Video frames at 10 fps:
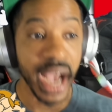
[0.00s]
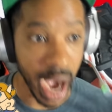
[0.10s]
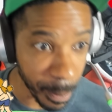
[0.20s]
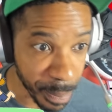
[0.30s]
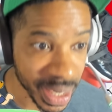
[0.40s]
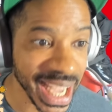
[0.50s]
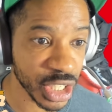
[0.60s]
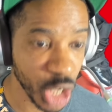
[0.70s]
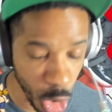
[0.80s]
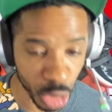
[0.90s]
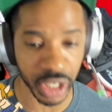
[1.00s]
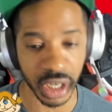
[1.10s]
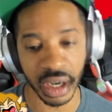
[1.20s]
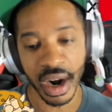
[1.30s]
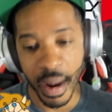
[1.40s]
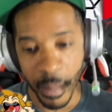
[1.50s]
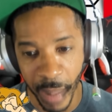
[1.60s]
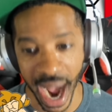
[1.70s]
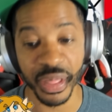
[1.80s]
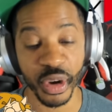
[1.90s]
um, placeholder
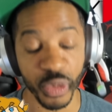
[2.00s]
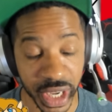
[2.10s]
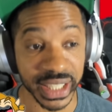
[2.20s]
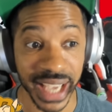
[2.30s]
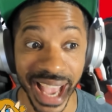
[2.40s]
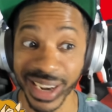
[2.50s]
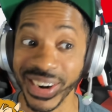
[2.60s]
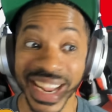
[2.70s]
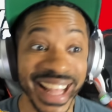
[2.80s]
by the retailer.